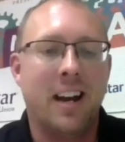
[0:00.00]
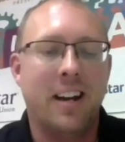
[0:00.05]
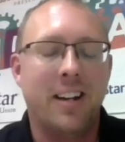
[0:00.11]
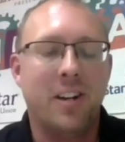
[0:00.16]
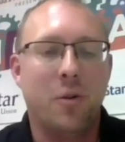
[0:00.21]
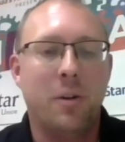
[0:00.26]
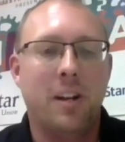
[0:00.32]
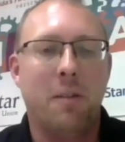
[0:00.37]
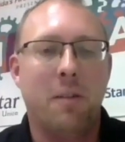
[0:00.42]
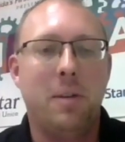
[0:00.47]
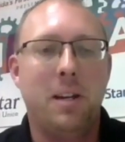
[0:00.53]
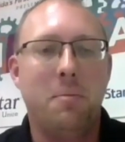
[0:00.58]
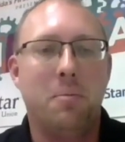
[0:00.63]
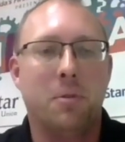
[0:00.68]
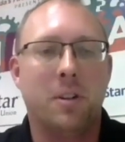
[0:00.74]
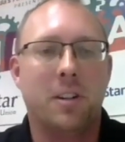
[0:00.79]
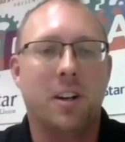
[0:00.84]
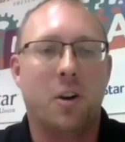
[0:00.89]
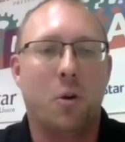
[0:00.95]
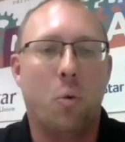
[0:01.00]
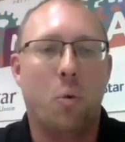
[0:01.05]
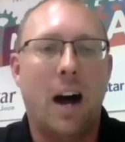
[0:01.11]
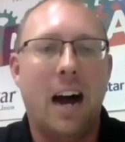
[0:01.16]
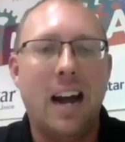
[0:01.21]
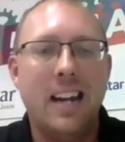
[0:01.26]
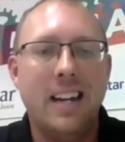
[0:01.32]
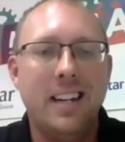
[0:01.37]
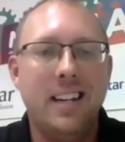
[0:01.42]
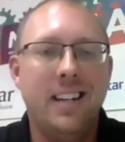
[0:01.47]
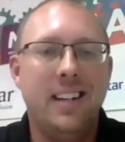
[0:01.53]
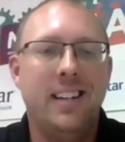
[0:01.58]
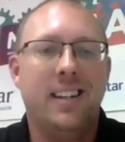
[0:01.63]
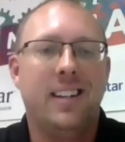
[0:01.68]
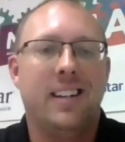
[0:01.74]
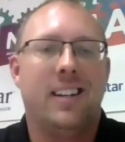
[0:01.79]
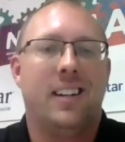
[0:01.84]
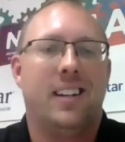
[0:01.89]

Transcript: I know we have people in Hawaii,